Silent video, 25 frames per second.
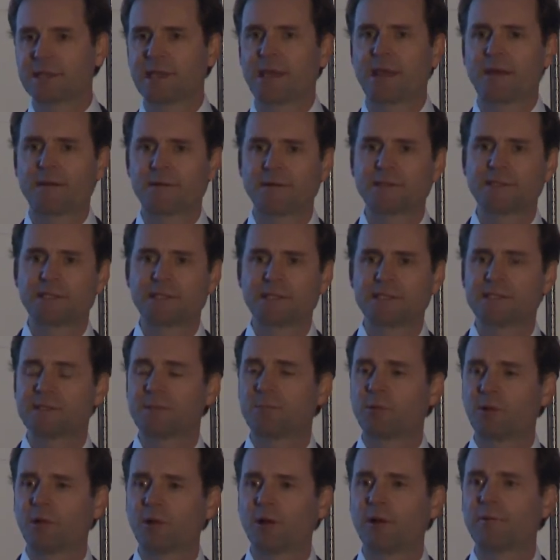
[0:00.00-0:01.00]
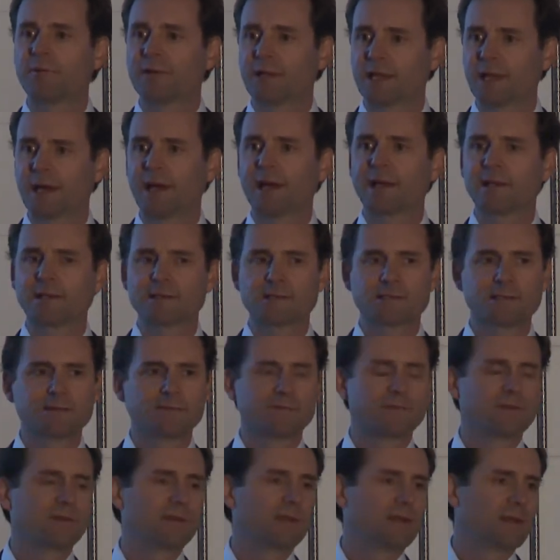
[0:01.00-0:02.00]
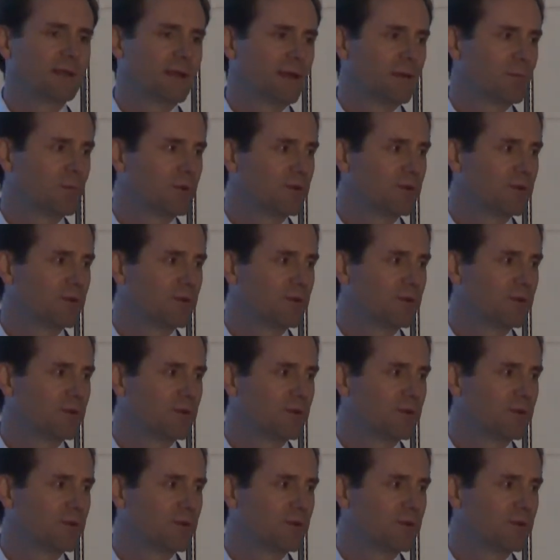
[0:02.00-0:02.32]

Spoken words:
guarantees apply regardless of the